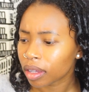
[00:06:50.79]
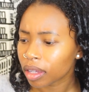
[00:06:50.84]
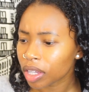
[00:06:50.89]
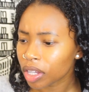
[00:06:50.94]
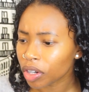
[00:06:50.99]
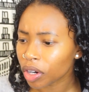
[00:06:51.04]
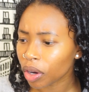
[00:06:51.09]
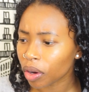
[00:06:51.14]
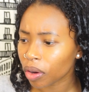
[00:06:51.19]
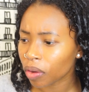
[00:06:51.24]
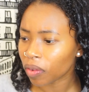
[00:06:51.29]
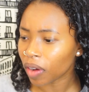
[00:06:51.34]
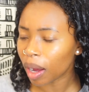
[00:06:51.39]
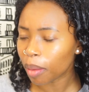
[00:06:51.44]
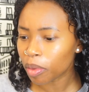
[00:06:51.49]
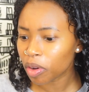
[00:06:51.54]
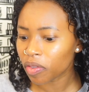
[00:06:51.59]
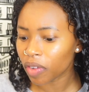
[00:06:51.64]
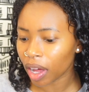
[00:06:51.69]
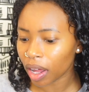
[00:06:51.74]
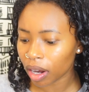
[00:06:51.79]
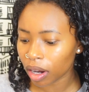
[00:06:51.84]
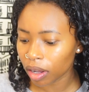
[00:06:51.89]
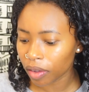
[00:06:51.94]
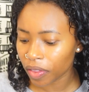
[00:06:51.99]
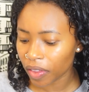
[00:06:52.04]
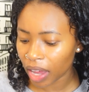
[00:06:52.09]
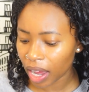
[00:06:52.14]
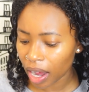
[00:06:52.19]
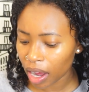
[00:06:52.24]
you know, if I move out
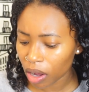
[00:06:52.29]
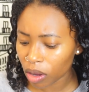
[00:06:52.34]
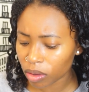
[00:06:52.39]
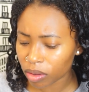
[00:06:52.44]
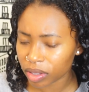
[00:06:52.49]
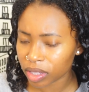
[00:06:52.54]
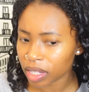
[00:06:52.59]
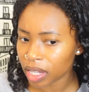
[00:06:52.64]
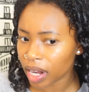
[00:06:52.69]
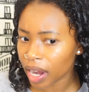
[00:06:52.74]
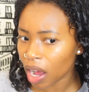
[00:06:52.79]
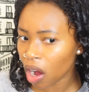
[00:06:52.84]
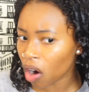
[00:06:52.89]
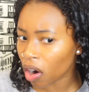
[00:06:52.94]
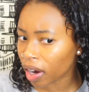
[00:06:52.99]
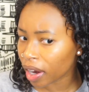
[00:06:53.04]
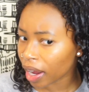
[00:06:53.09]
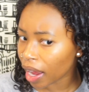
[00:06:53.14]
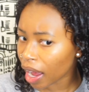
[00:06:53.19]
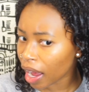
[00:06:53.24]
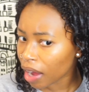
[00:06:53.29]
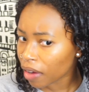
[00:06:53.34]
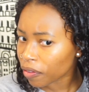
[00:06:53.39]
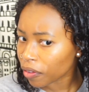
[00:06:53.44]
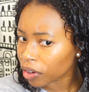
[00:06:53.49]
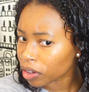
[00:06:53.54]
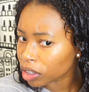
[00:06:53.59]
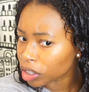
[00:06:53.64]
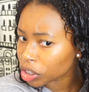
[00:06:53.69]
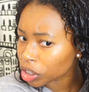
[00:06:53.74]
of the house and it already had
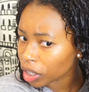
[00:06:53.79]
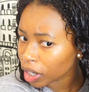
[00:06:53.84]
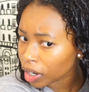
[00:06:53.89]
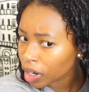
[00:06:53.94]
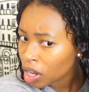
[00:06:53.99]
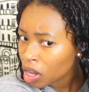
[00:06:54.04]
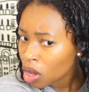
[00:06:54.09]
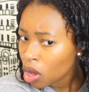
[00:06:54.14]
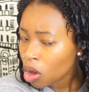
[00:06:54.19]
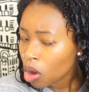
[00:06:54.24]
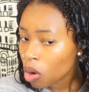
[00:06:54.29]
furniture,